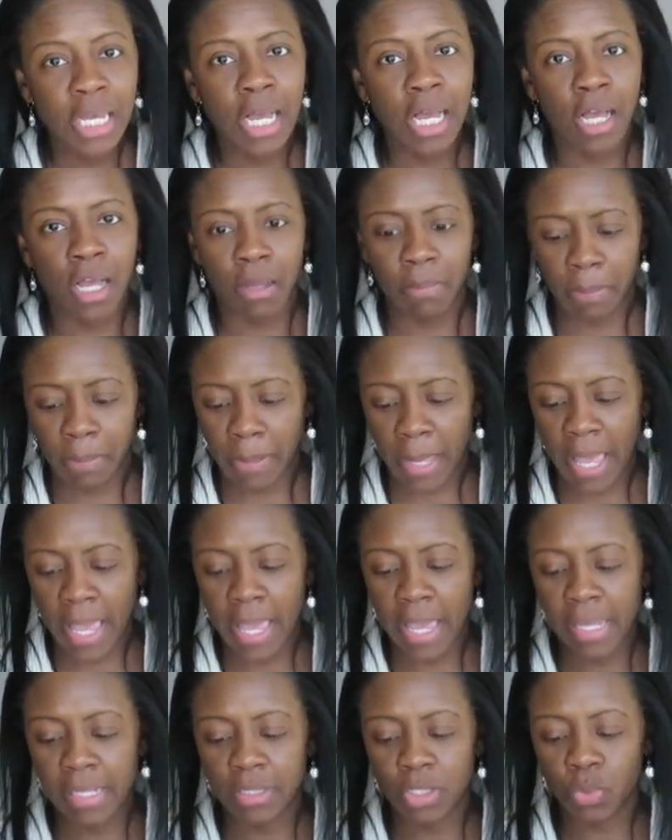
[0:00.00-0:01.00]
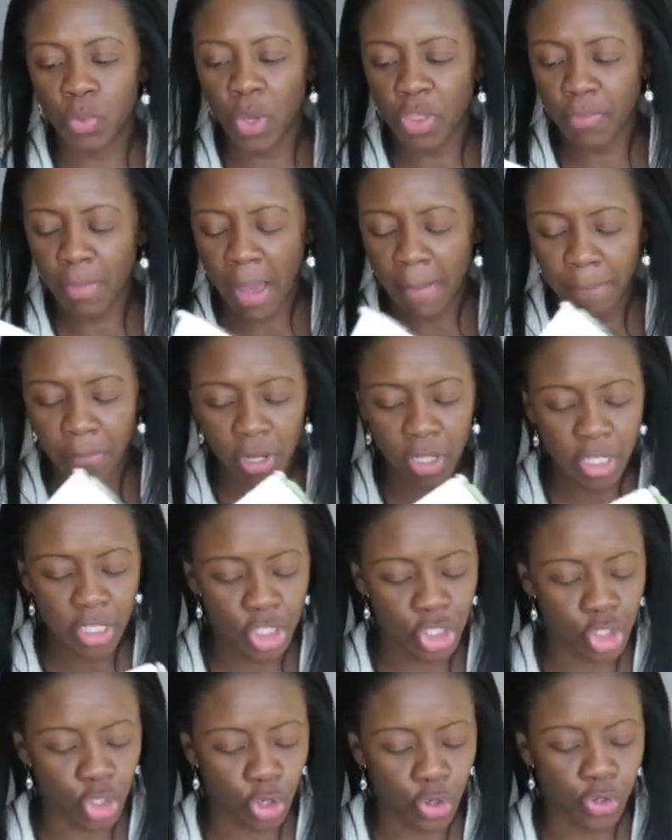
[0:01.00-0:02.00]
And with my
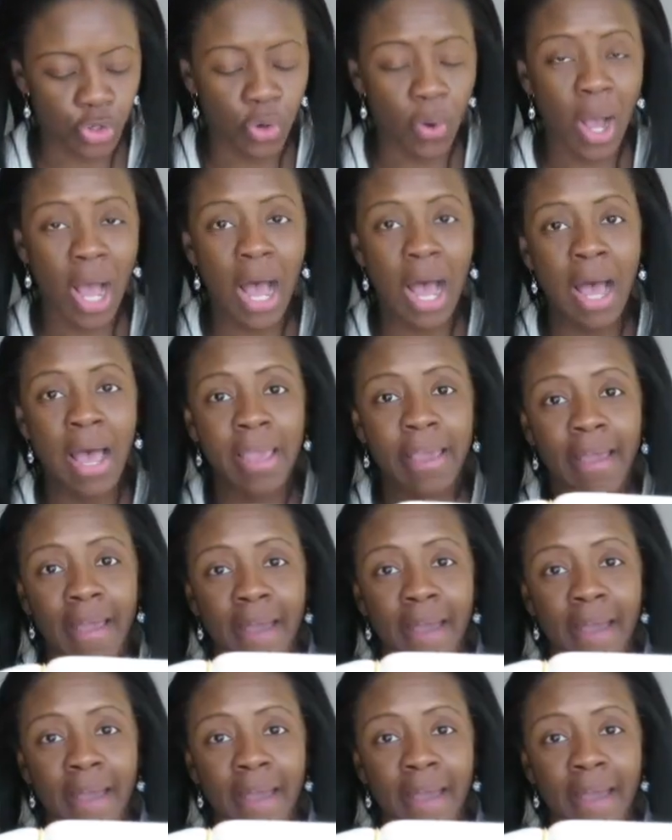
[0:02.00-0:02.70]
bullet journal, I